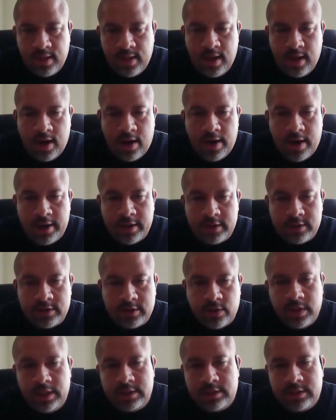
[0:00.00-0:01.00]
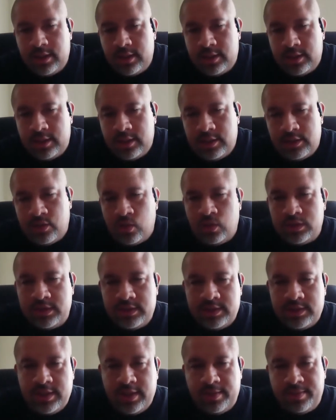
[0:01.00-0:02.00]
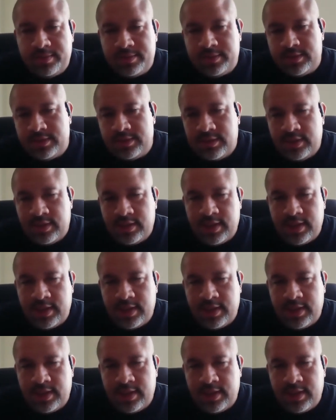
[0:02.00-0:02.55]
All right, so these are tools and tips